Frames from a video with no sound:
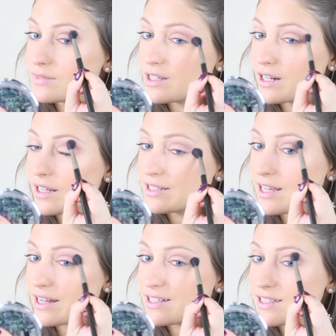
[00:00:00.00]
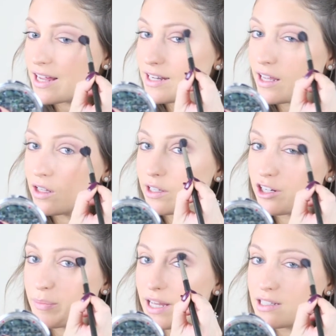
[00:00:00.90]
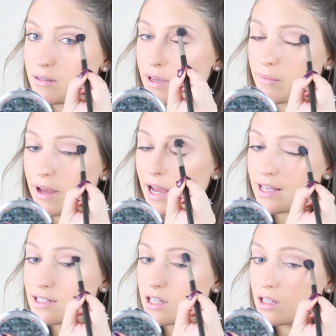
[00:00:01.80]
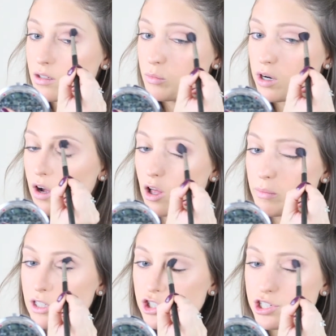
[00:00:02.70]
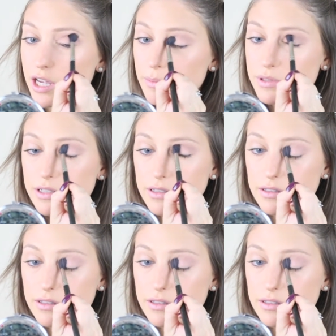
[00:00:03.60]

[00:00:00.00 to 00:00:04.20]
And I like to extend it a little bit to make my eyes a little more almond shaped.